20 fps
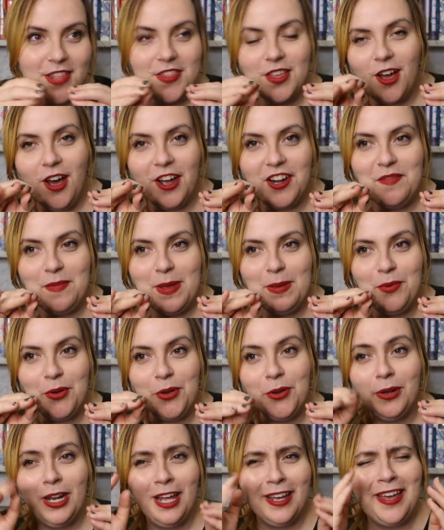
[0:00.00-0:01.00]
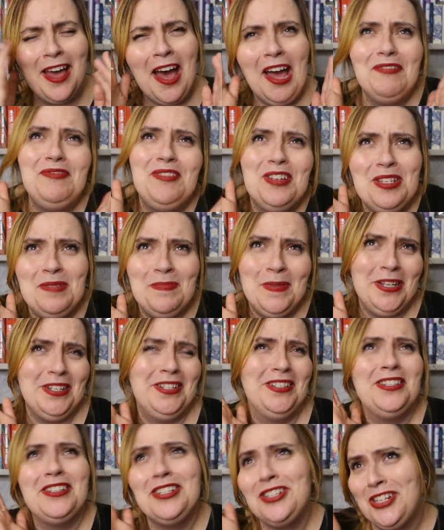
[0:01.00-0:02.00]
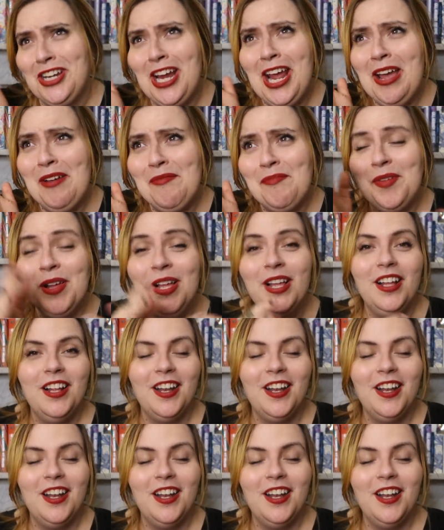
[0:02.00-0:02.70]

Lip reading: and the kind of people who are like, I've just been to the gym,